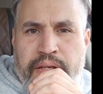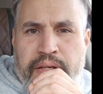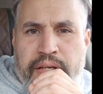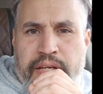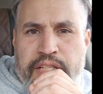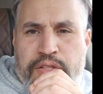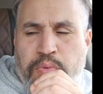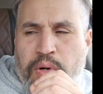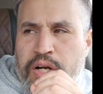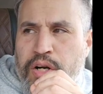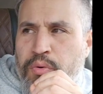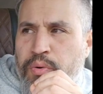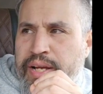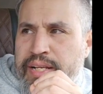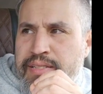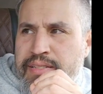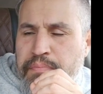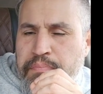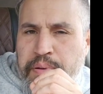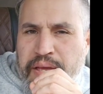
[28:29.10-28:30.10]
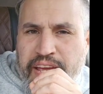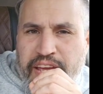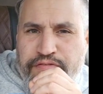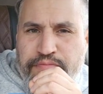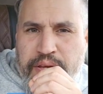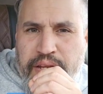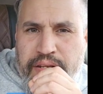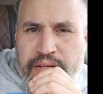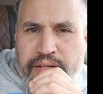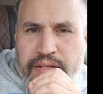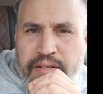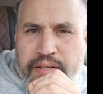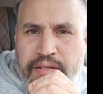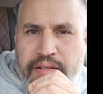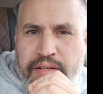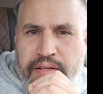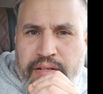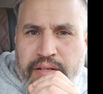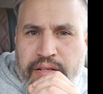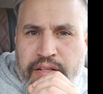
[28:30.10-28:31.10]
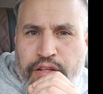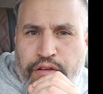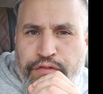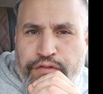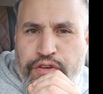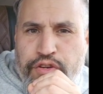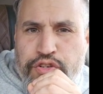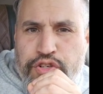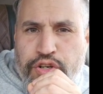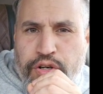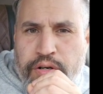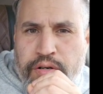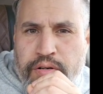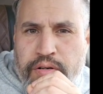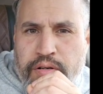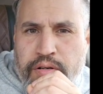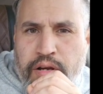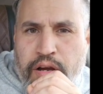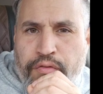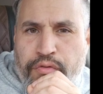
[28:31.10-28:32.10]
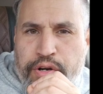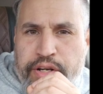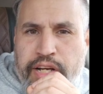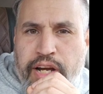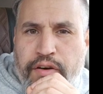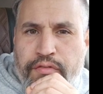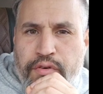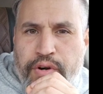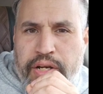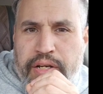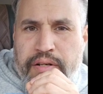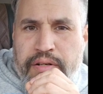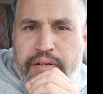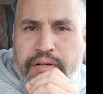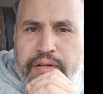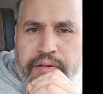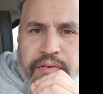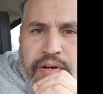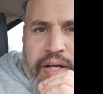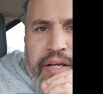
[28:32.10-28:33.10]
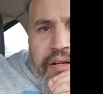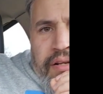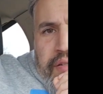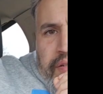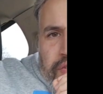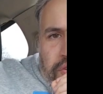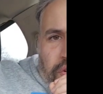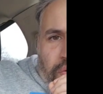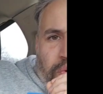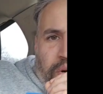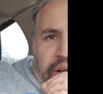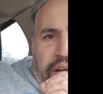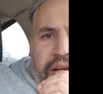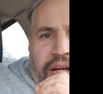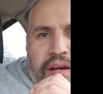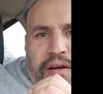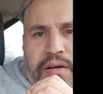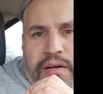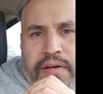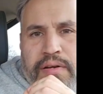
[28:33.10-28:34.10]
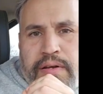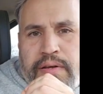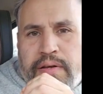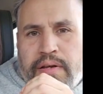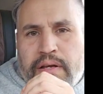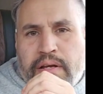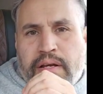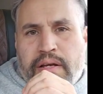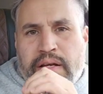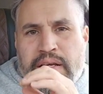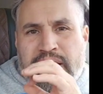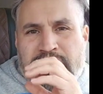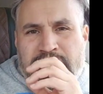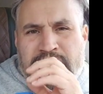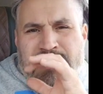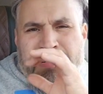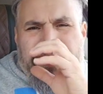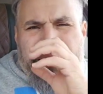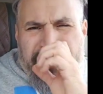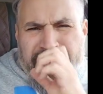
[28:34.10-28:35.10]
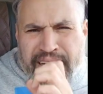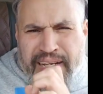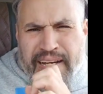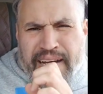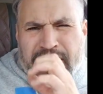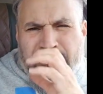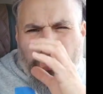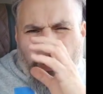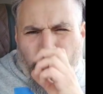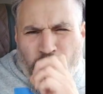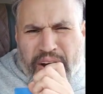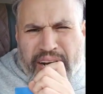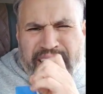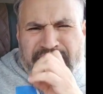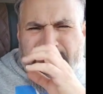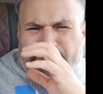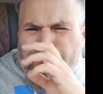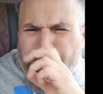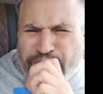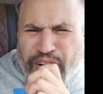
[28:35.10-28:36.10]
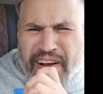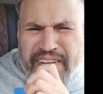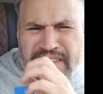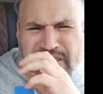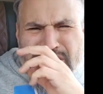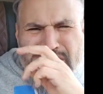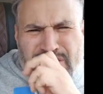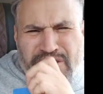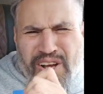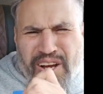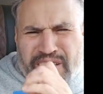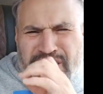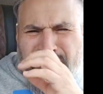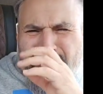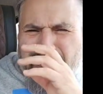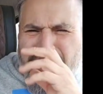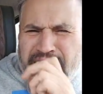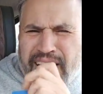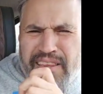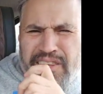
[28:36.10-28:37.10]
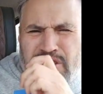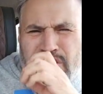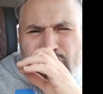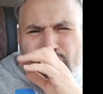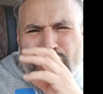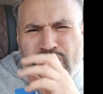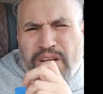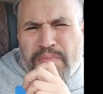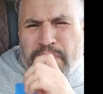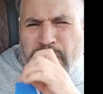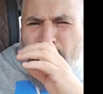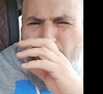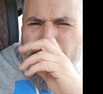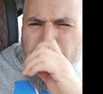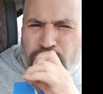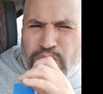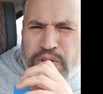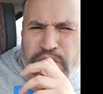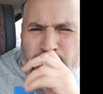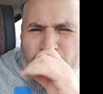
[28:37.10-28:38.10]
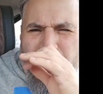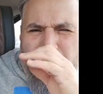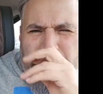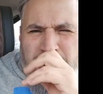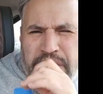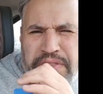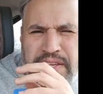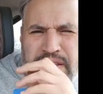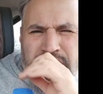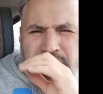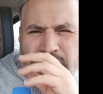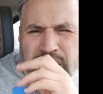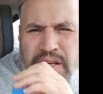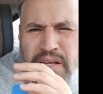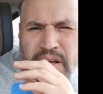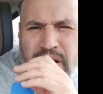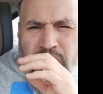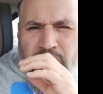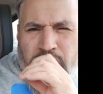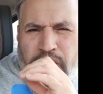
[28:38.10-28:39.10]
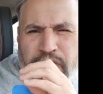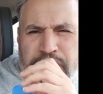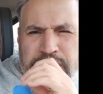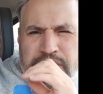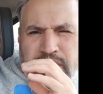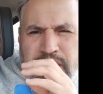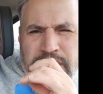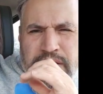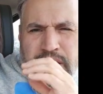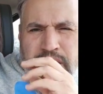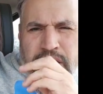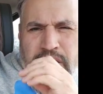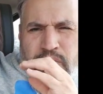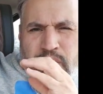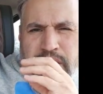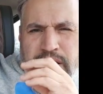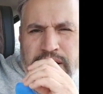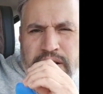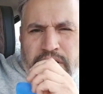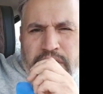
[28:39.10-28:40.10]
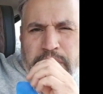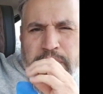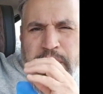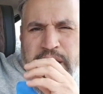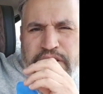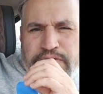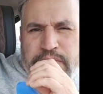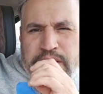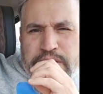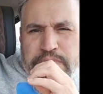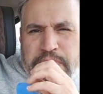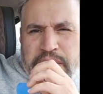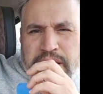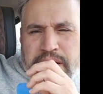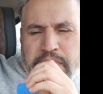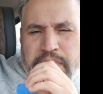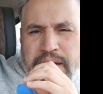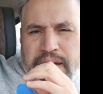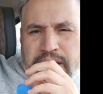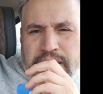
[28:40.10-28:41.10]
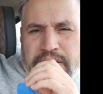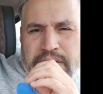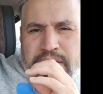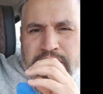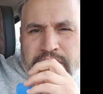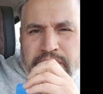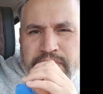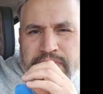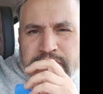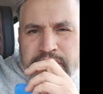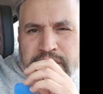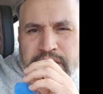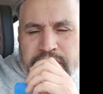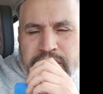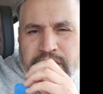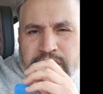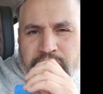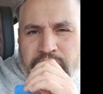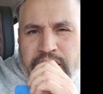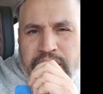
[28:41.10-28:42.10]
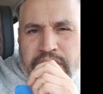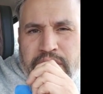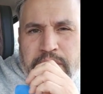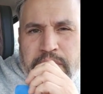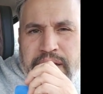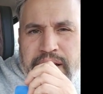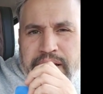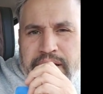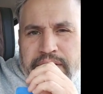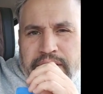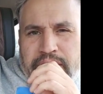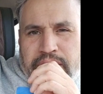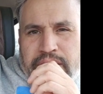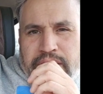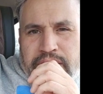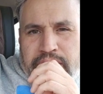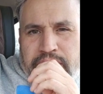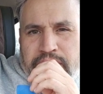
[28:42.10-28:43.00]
is what creates the pavement in the future of recovery, right? So we're here. The work. Fuck, this sucks. I hate this shit, but we're doing the right methods. All of a sudden, right here, the pavement's being made, right? And they're making the